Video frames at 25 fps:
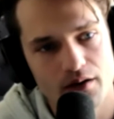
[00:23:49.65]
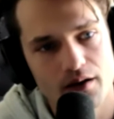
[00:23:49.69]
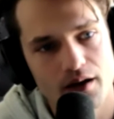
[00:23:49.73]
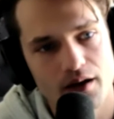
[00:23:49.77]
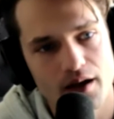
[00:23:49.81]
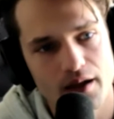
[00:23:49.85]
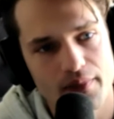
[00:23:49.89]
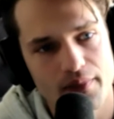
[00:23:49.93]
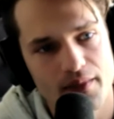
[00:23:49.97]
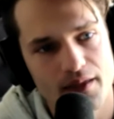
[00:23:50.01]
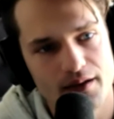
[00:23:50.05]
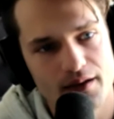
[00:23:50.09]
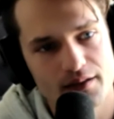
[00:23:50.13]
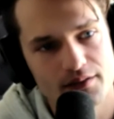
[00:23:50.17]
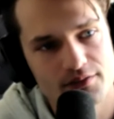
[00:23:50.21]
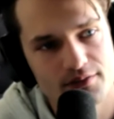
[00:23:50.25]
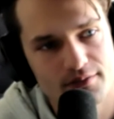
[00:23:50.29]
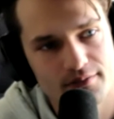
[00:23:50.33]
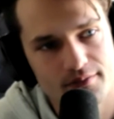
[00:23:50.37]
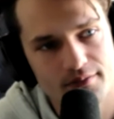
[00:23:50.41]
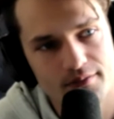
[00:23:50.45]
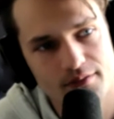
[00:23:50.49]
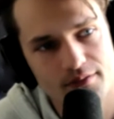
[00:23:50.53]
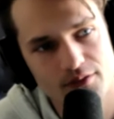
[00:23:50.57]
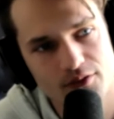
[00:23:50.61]
And then
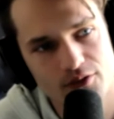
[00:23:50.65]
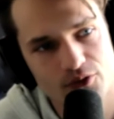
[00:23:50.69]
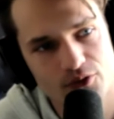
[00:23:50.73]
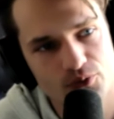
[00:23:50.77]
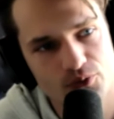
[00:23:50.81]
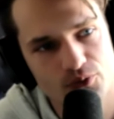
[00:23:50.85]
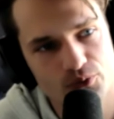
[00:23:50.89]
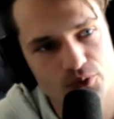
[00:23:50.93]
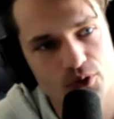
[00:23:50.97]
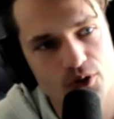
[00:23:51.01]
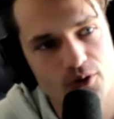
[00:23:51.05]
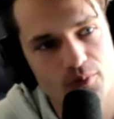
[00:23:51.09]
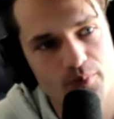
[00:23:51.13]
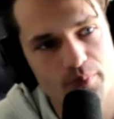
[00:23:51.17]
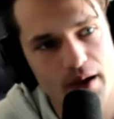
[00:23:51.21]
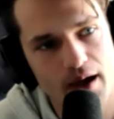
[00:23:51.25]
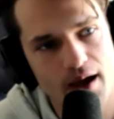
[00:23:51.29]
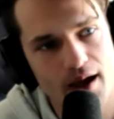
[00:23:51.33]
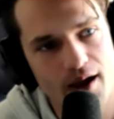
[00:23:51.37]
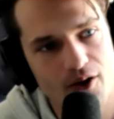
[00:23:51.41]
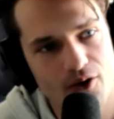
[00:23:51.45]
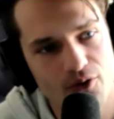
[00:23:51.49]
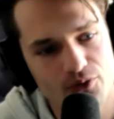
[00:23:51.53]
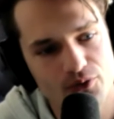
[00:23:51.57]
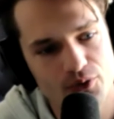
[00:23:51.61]
it's, you look
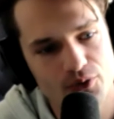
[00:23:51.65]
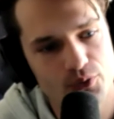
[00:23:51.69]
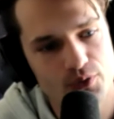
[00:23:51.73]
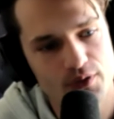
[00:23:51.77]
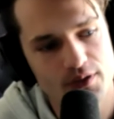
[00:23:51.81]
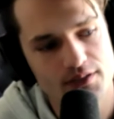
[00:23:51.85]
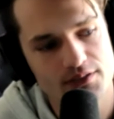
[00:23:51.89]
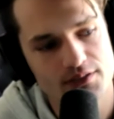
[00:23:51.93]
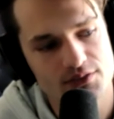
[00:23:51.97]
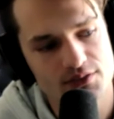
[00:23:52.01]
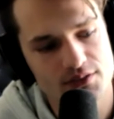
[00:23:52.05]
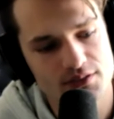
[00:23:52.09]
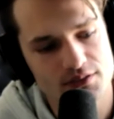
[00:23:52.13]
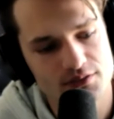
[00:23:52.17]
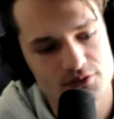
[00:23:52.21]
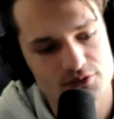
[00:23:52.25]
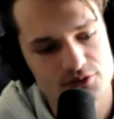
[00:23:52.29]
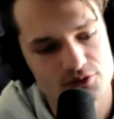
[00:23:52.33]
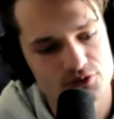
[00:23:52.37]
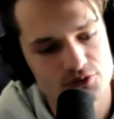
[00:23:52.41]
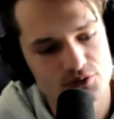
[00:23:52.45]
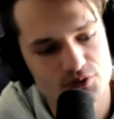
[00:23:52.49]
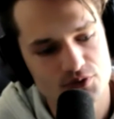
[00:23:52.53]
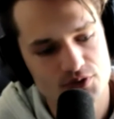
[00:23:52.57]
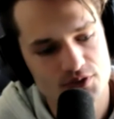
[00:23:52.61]
back on the things that you
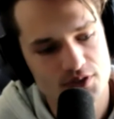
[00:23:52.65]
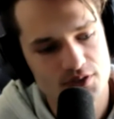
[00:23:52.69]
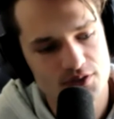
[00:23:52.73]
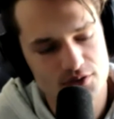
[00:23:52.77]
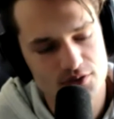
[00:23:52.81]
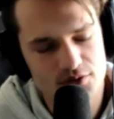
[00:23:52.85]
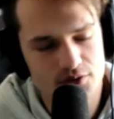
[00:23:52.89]
used to do.